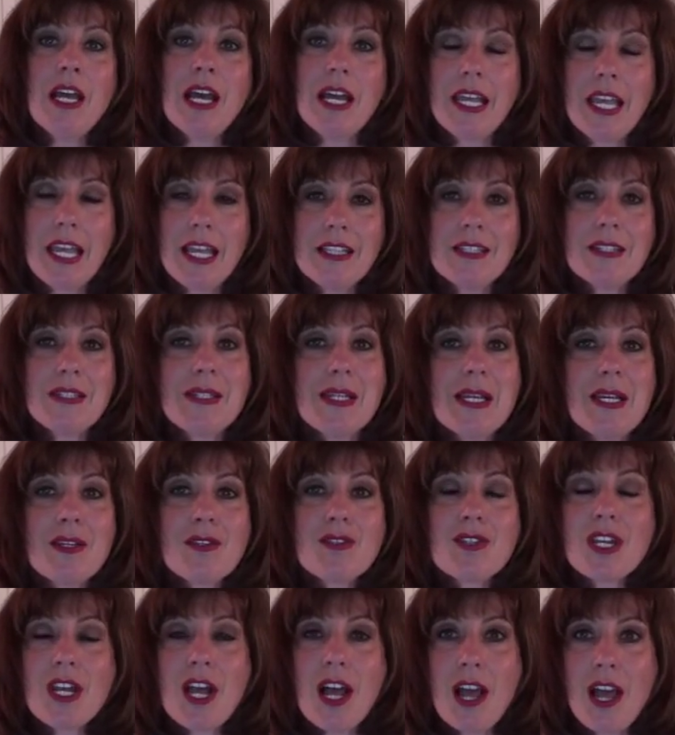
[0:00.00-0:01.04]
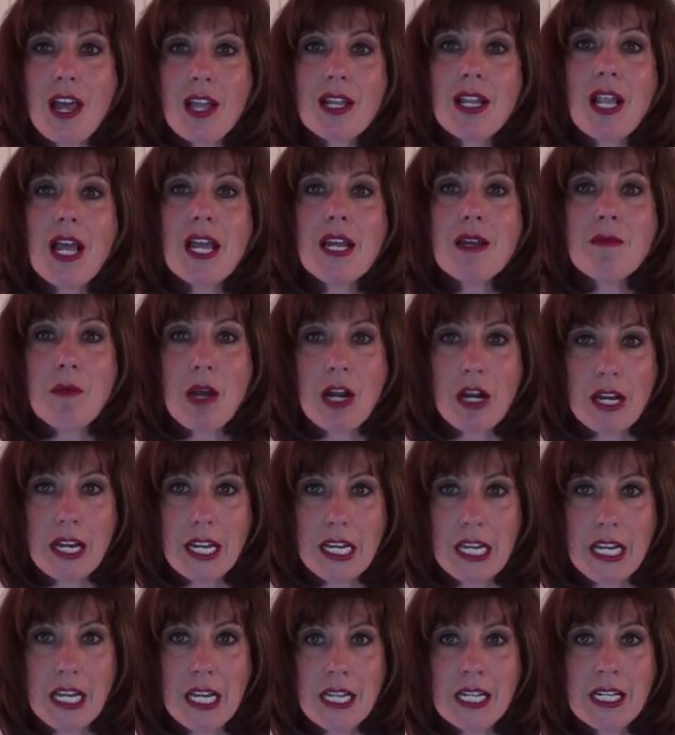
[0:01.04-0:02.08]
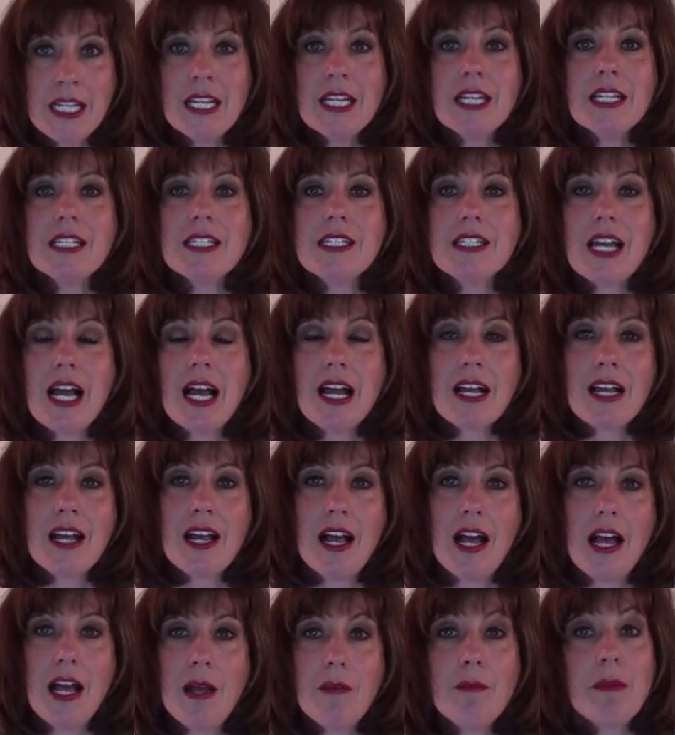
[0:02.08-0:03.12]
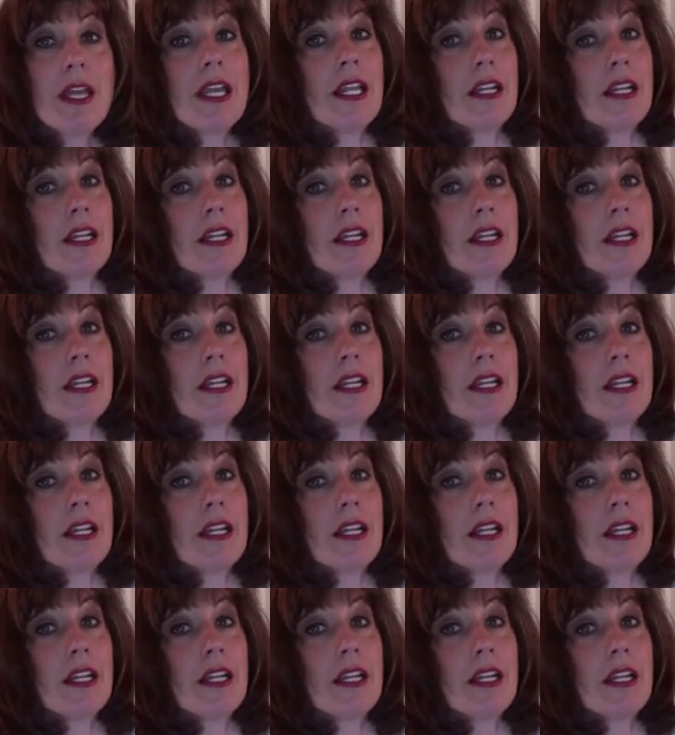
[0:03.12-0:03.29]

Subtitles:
Again, salesandonlinemarketing.com.